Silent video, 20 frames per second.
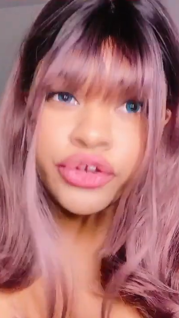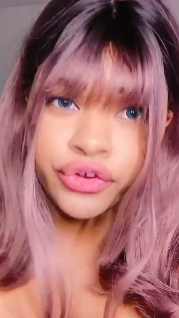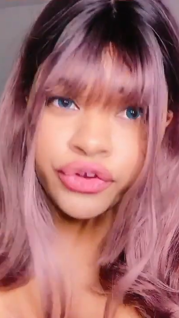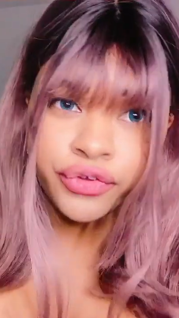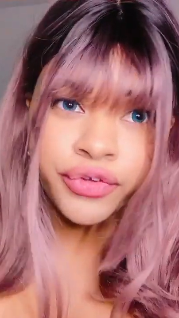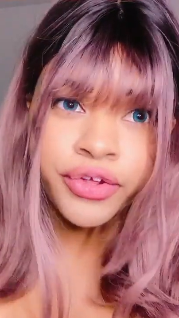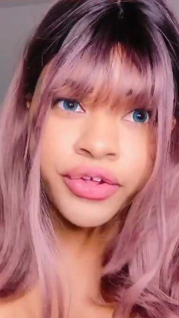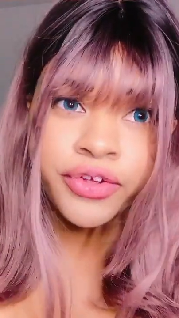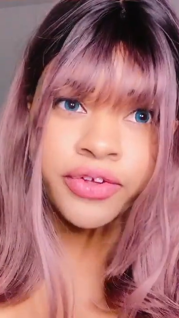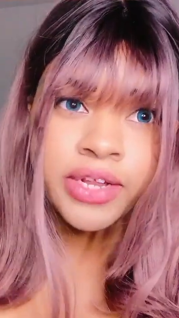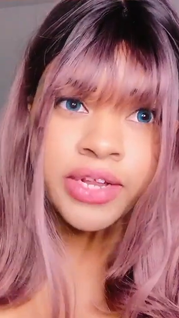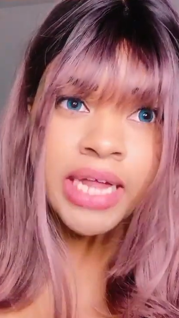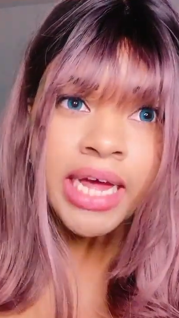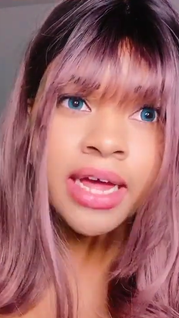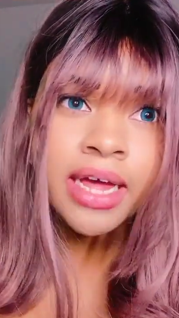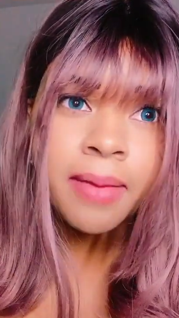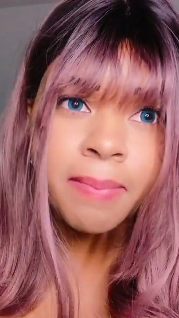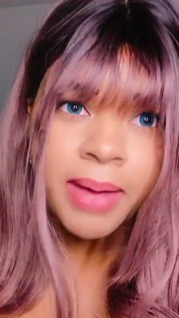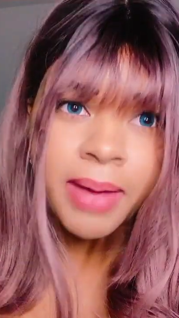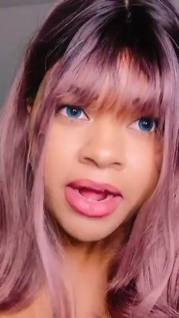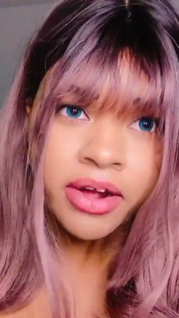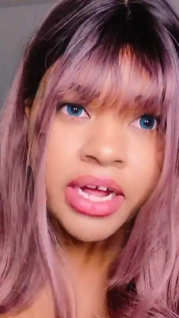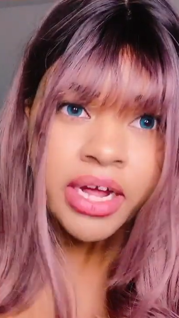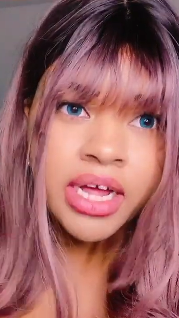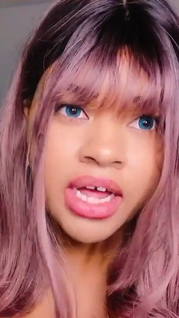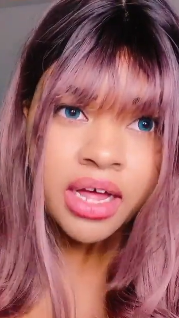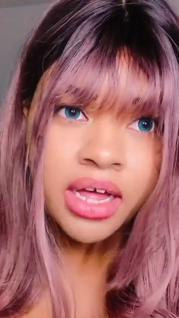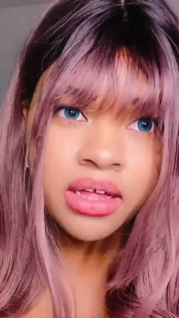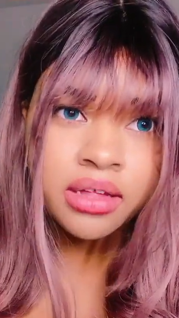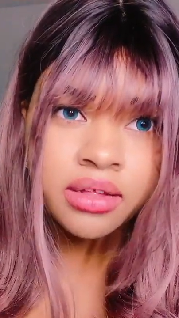Do you like
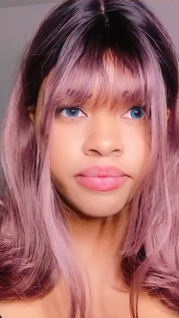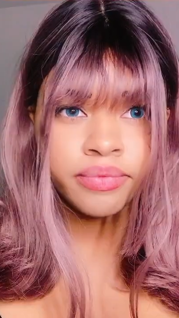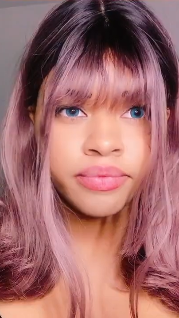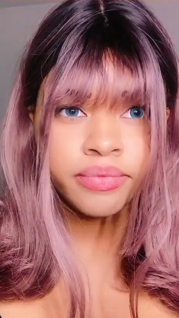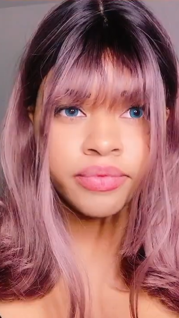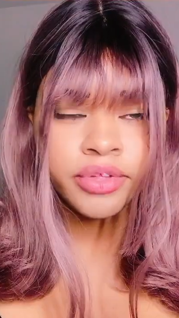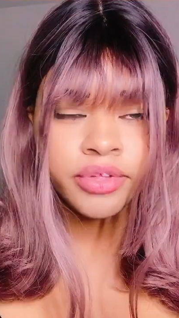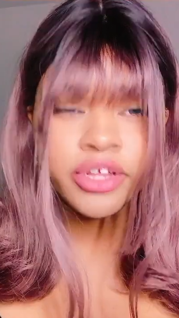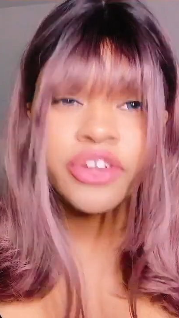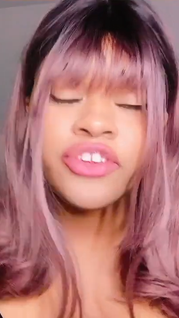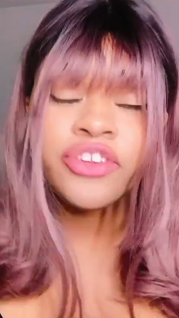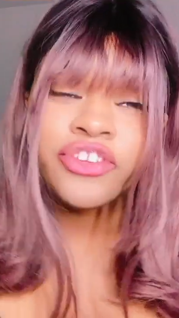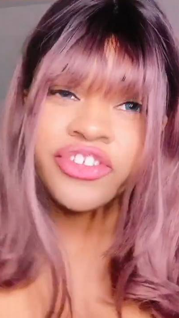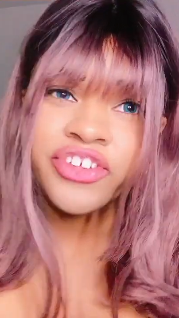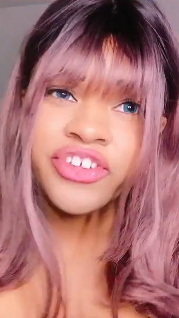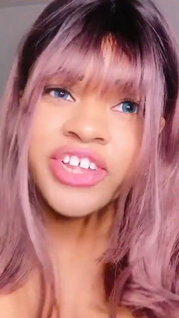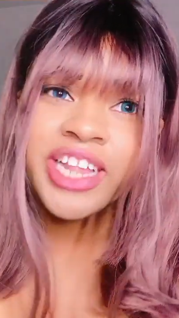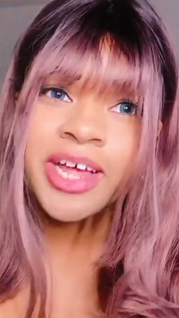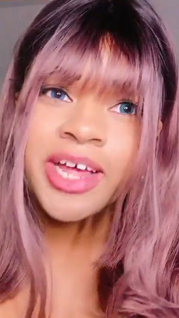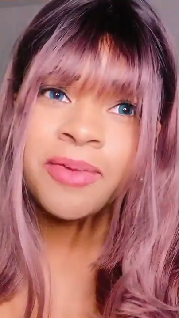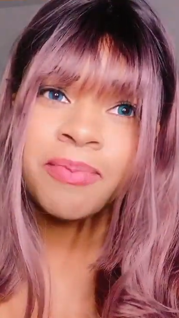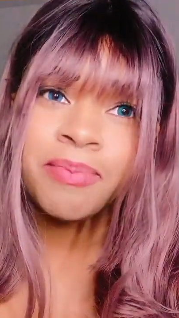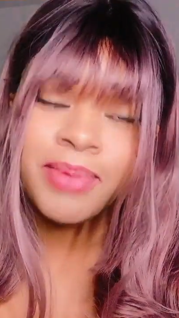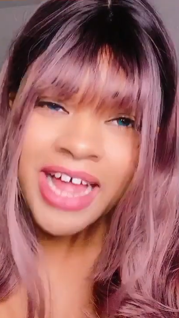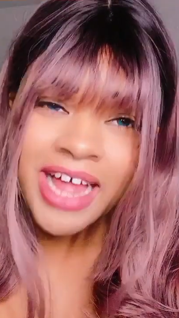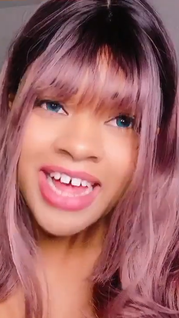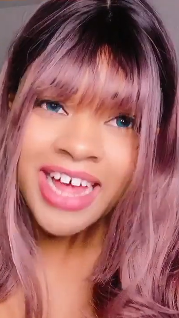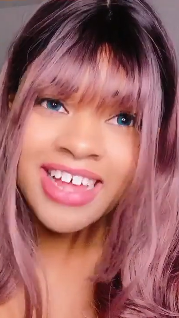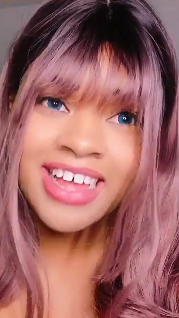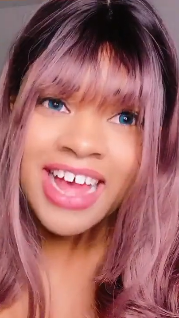America? Do you like
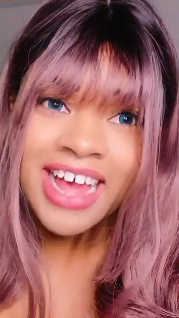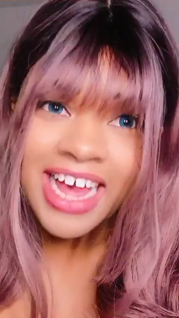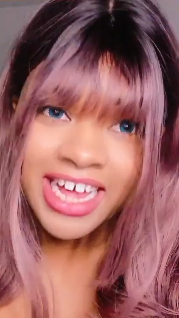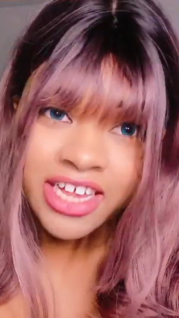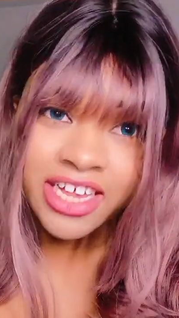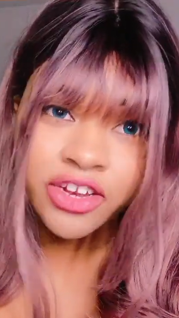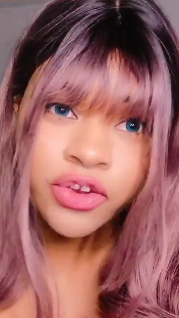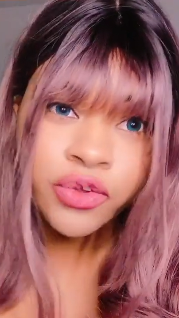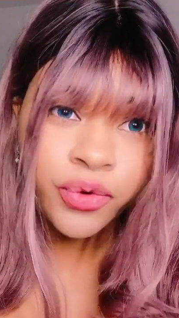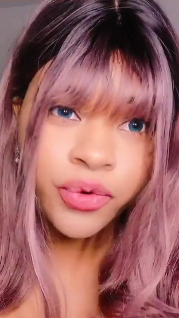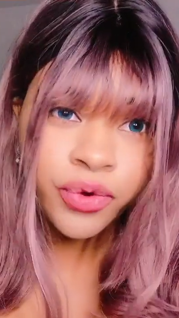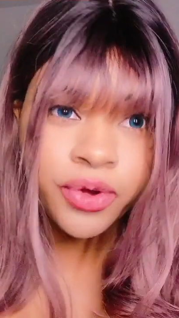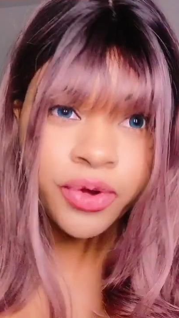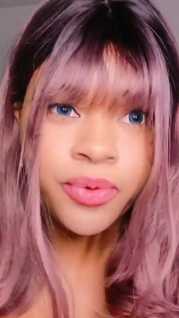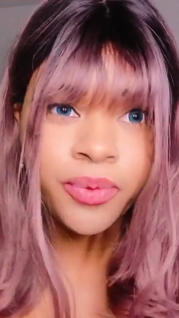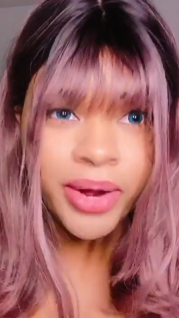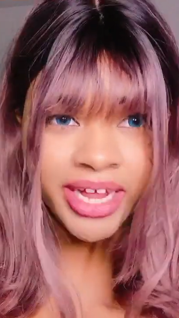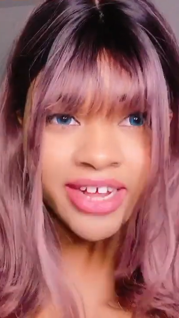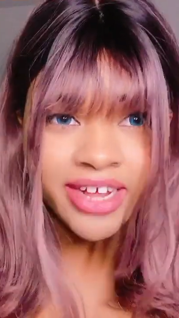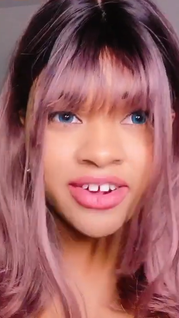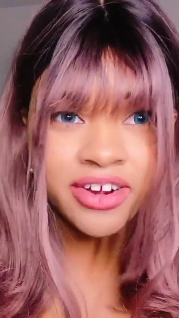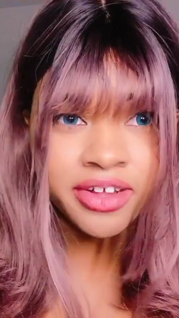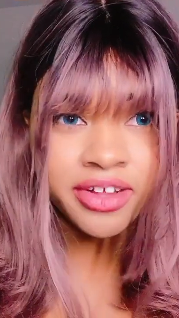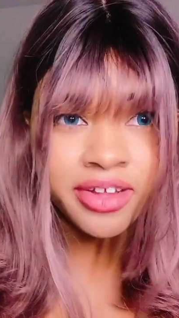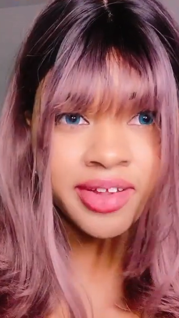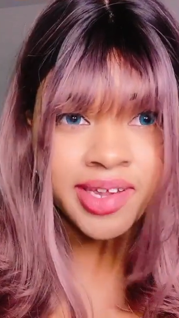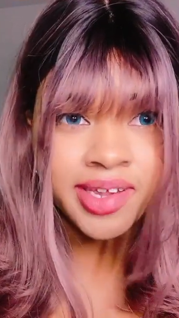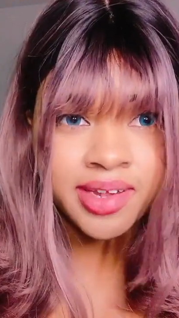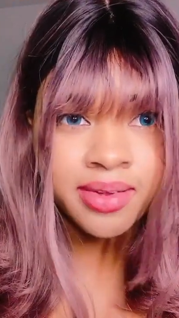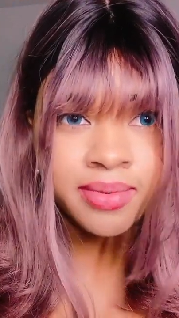black and or white
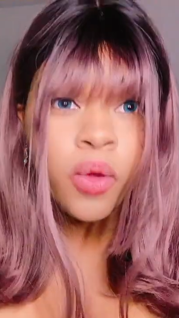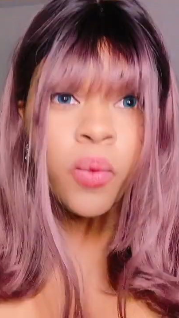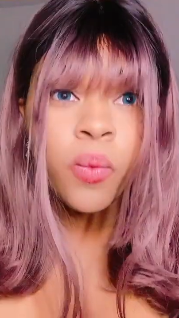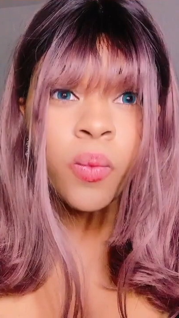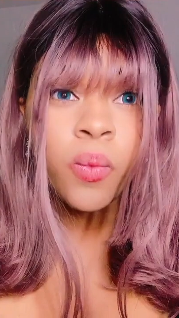girls?